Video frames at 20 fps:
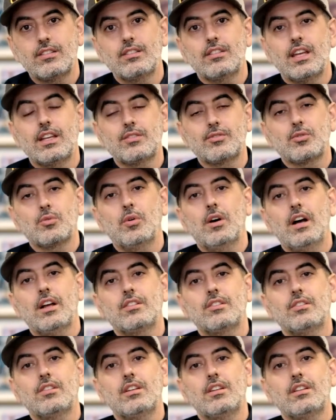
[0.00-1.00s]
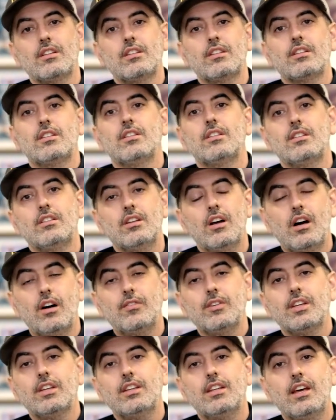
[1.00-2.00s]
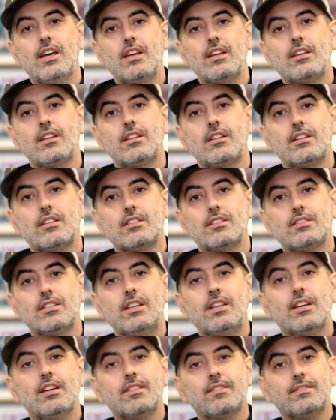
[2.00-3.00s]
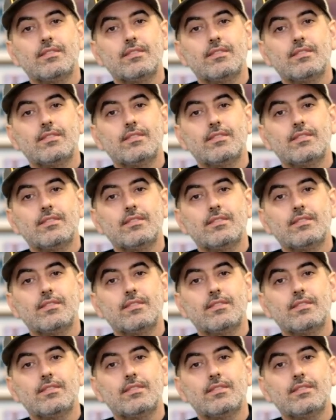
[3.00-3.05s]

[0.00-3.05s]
Thanks for watching. Y'all have a good day. See ya.